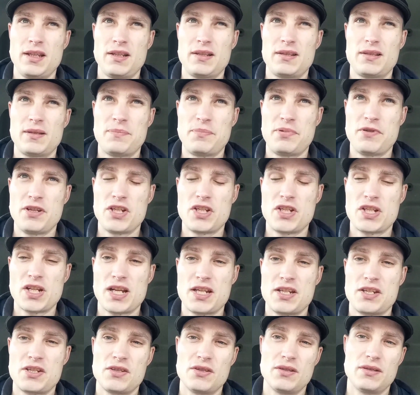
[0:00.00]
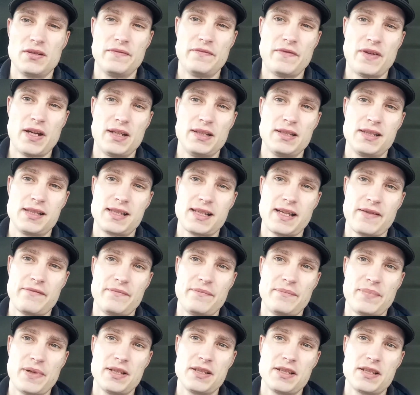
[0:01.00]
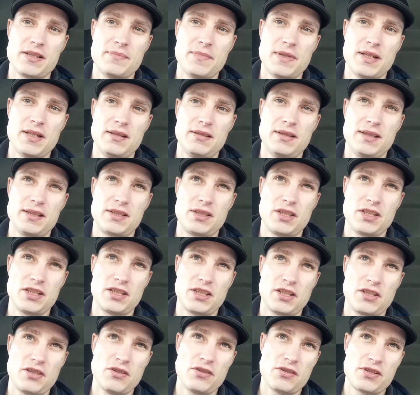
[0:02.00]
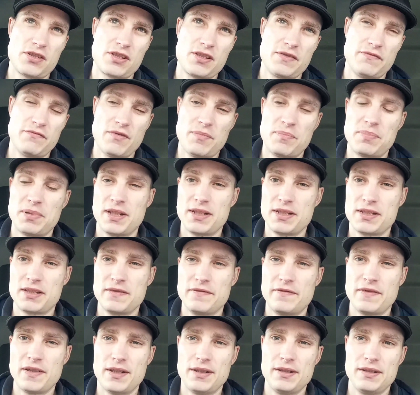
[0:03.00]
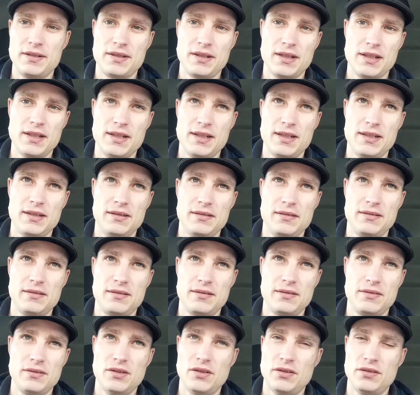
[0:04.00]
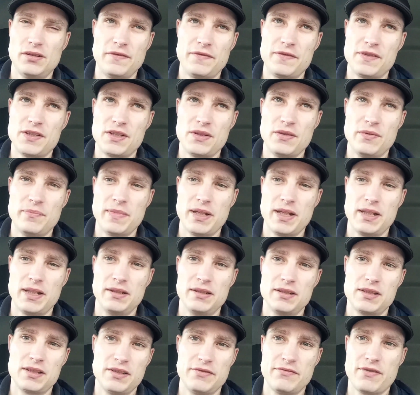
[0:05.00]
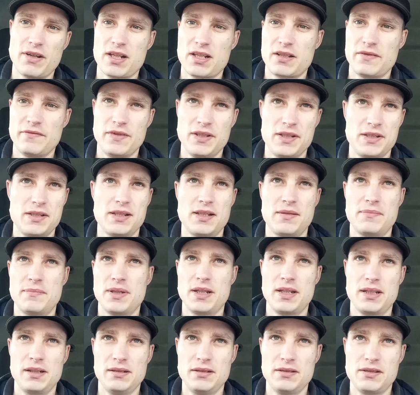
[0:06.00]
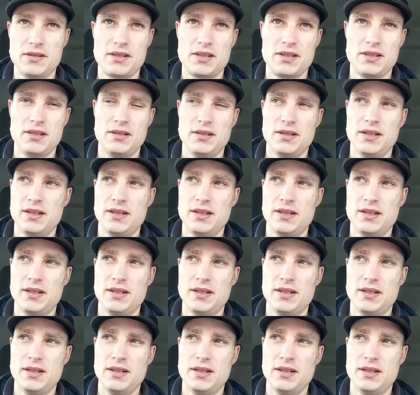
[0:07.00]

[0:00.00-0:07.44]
Depreciation on the van is 7 pence a mile. That's just the cost to replace the van, and then nothing to do with maintenance, and the rest of it is like maintenance and